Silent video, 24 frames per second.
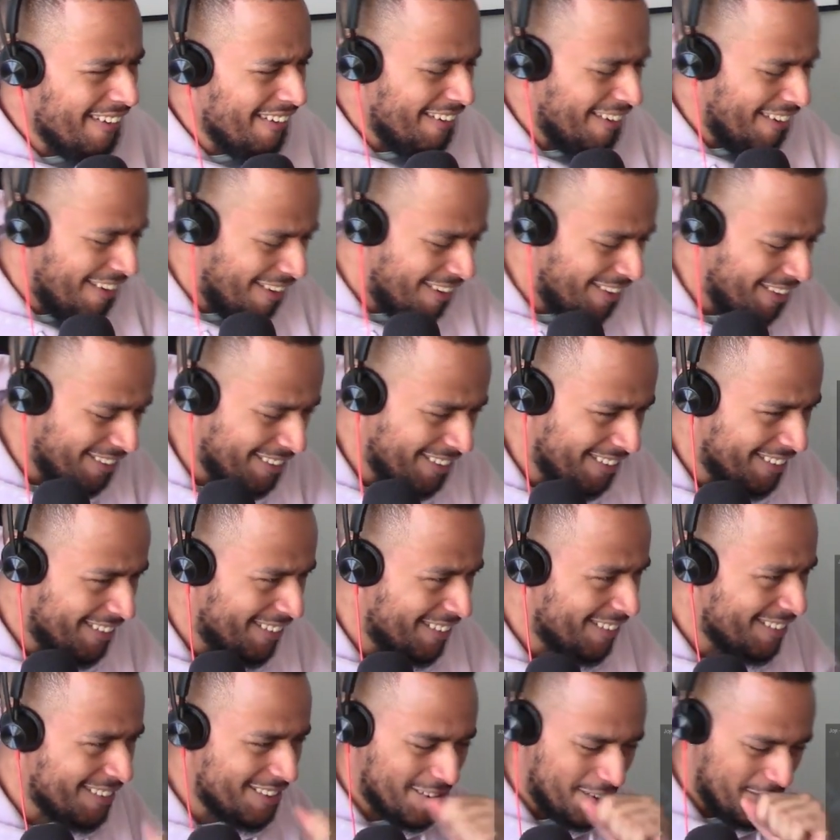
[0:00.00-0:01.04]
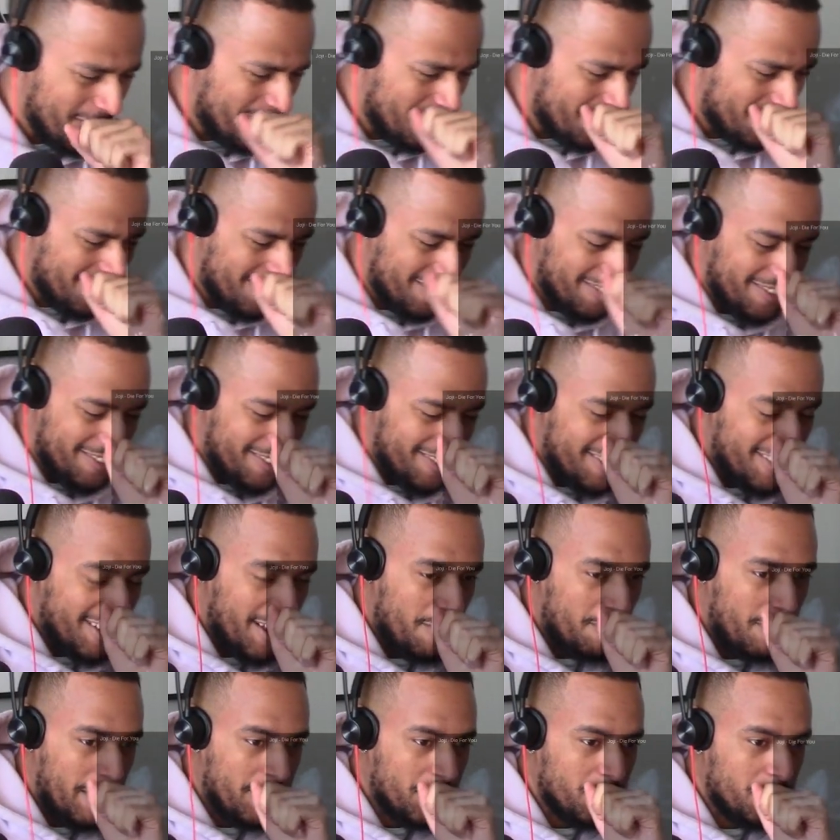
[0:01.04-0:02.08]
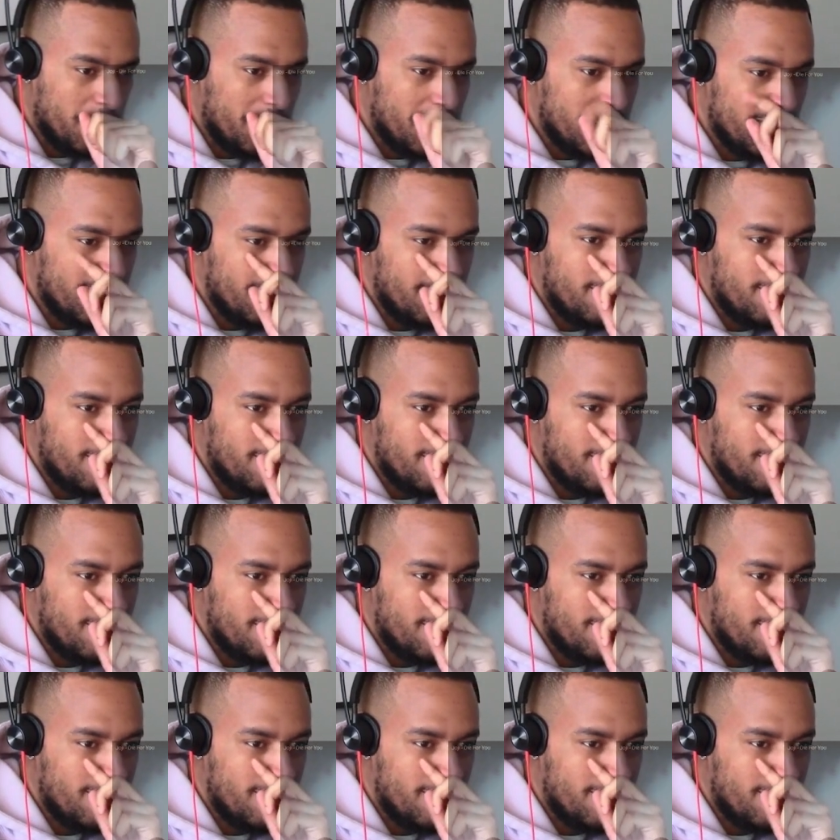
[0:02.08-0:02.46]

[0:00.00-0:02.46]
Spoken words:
Hold on. Am I tweaking?